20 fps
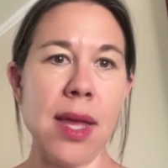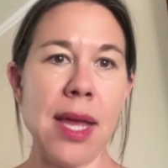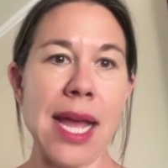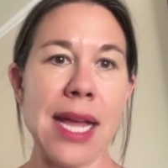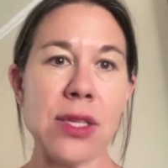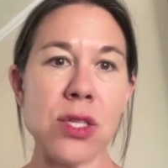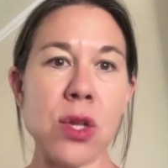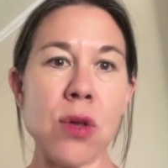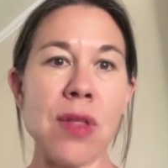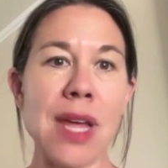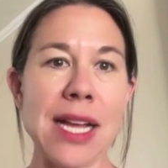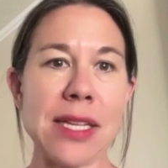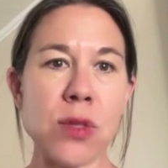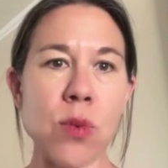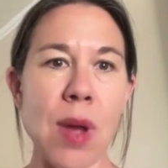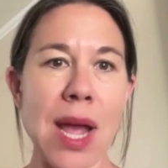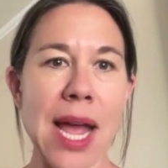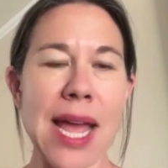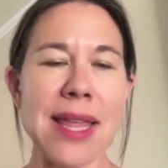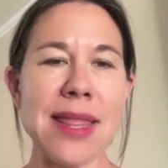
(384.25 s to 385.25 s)
And so that's
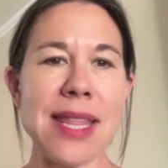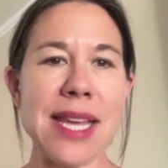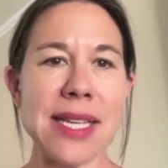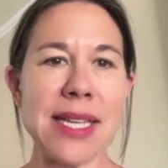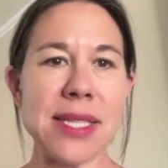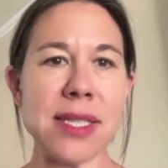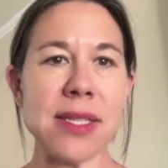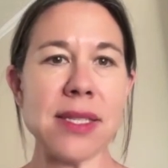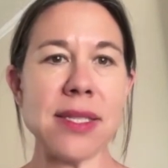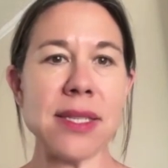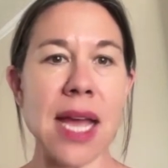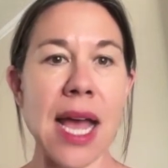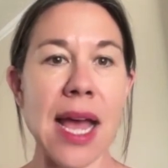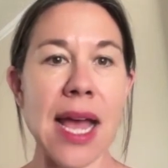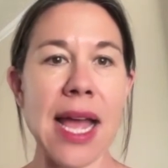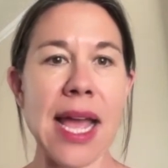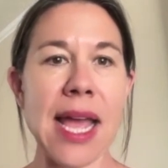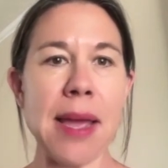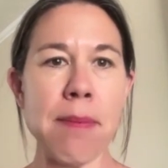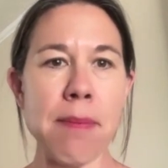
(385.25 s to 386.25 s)
why this
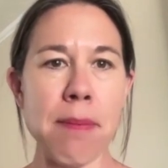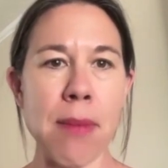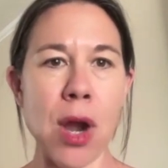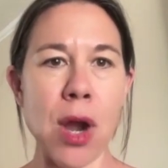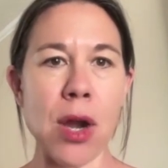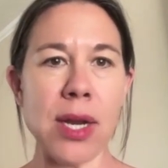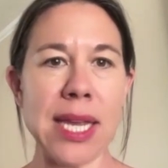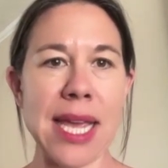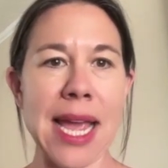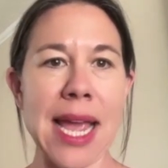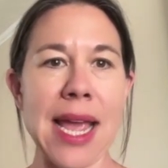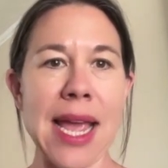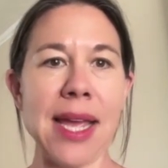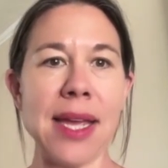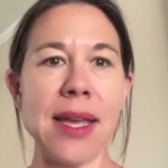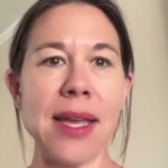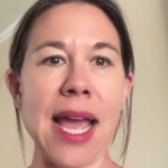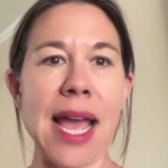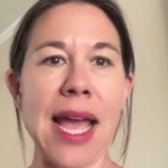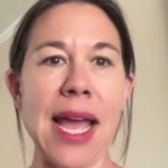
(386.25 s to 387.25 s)
time
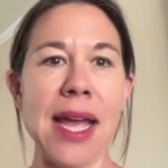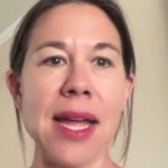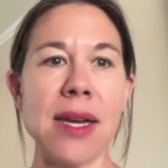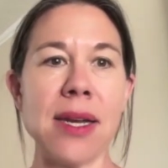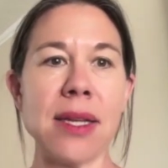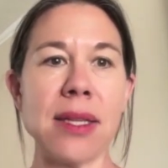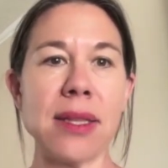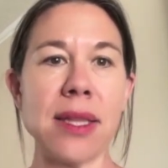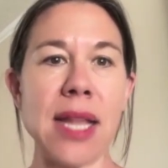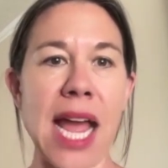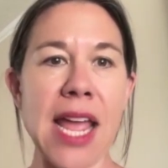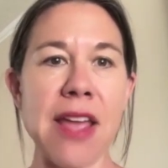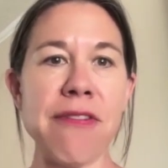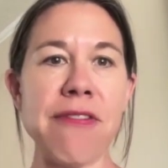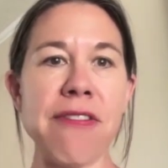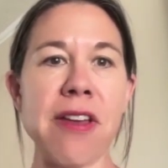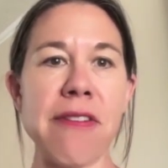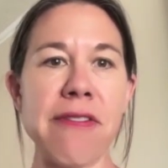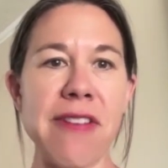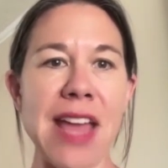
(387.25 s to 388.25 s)
marking and
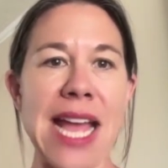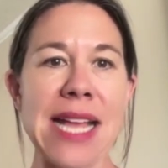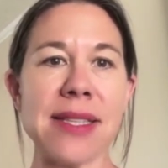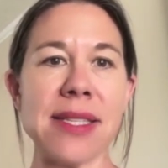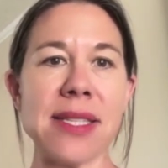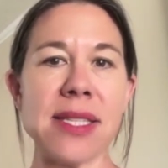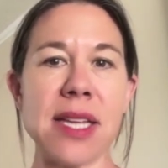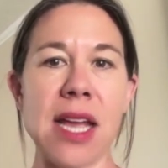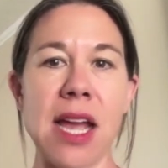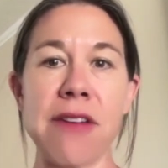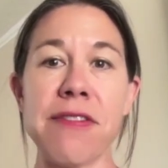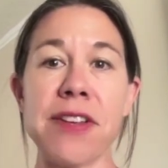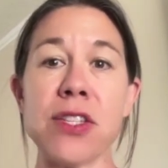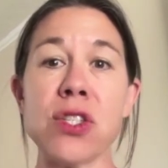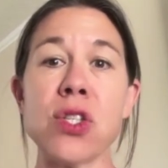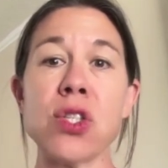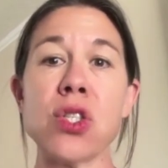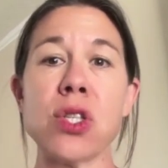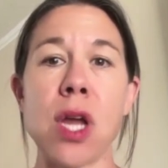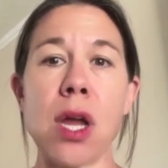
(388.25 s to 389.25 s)
life event stuff
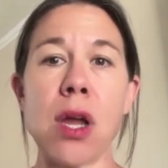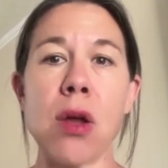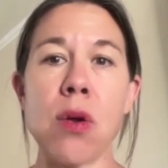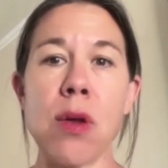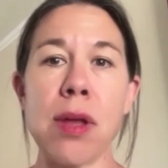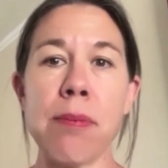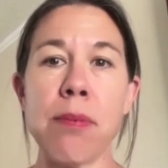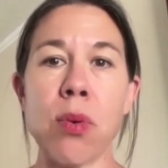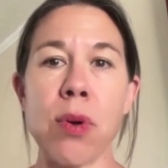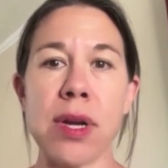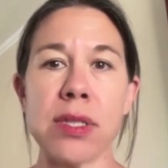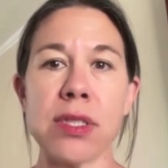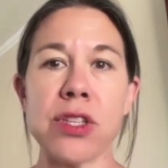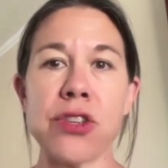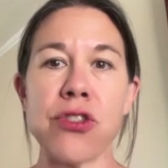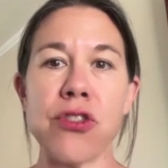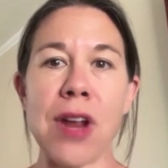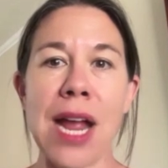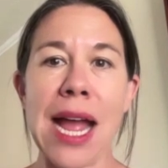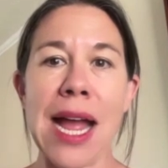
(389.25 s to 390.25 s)
is so important to
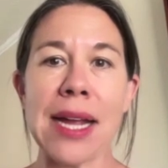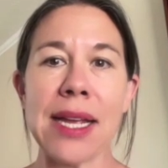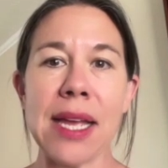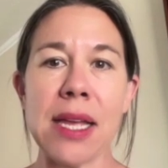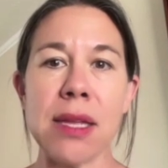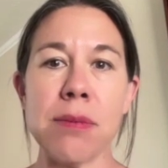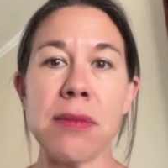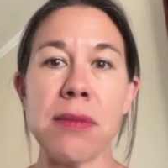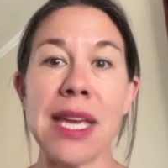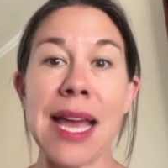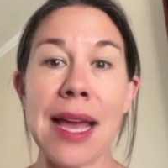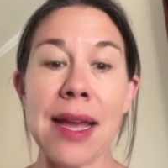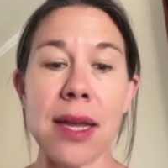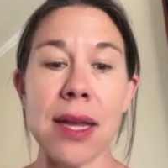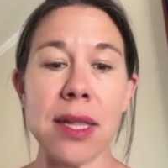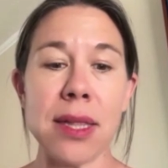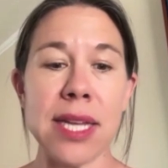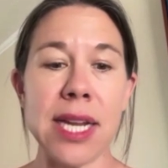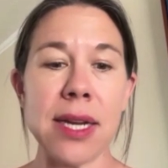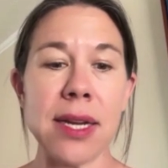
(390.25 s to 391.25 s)
track and get
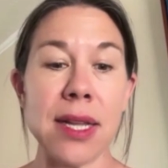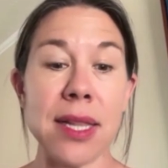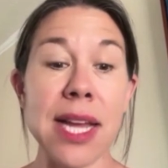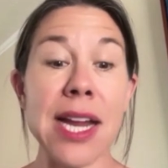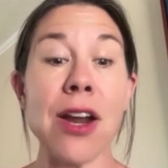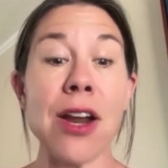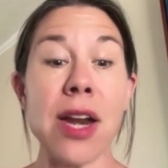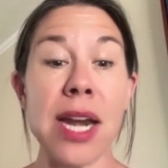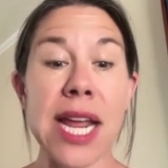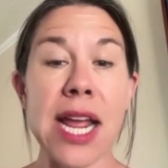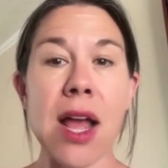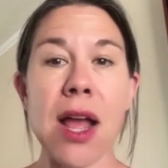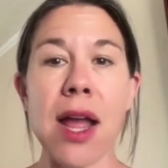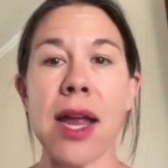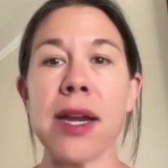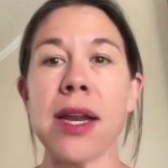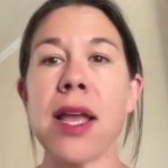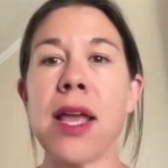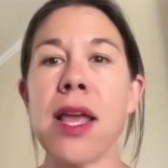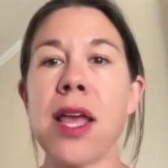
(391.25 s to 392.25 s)
clarity
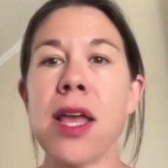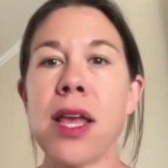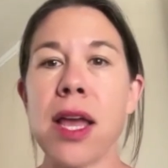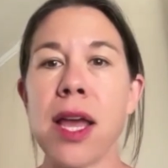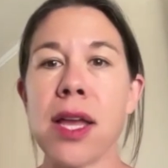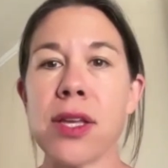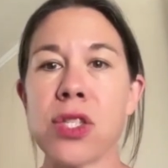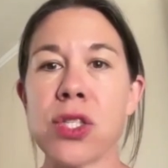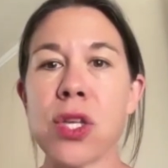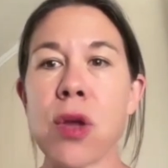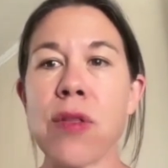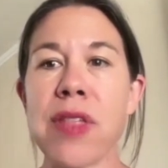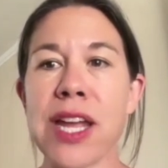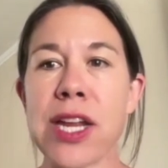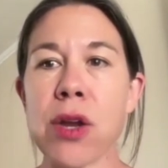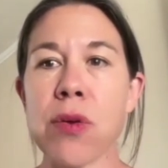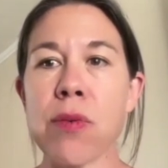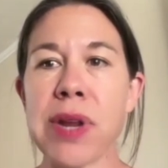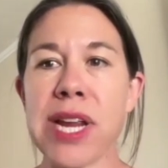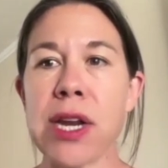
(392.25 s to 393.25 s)
on, so that
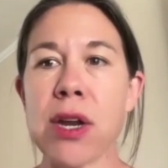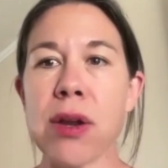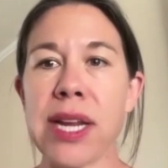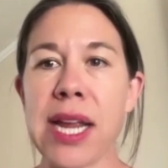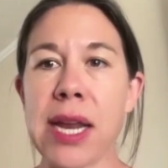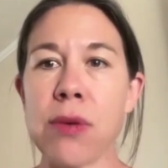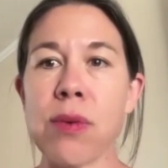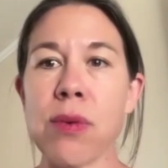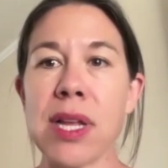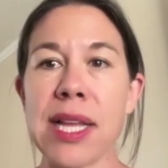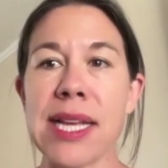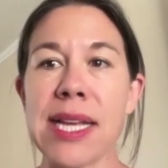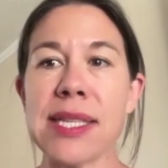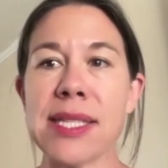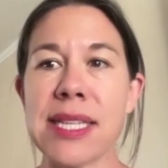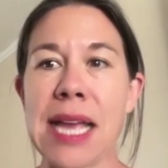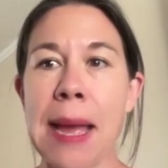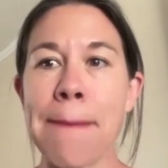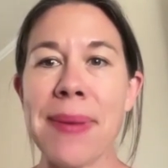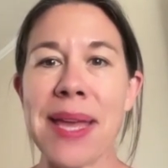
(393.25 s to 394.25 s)
your reader can really
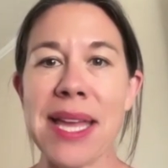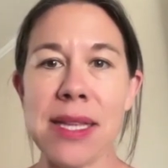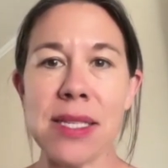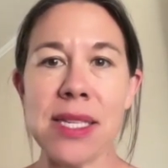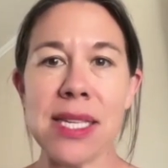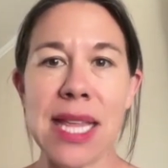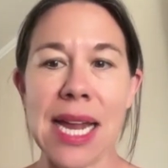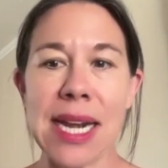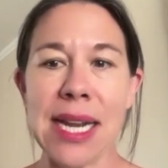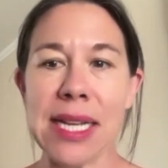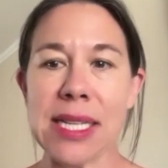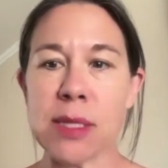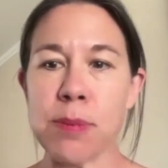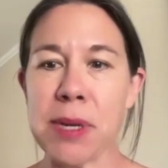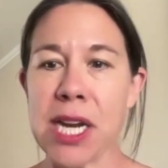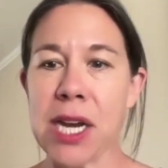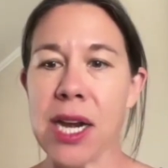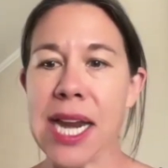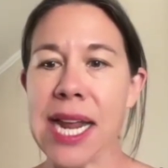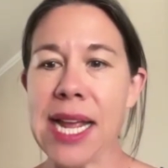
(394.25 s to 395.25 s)
step into that
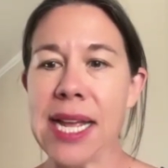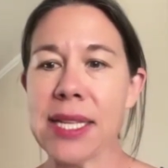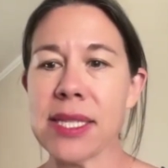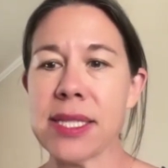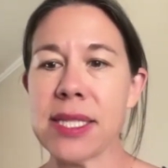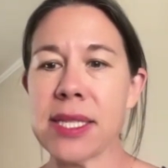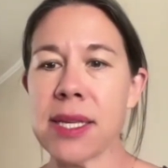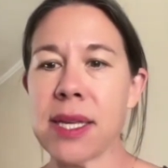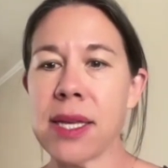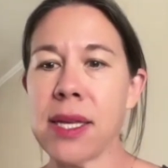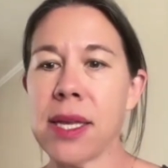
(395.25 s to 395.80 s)
experience.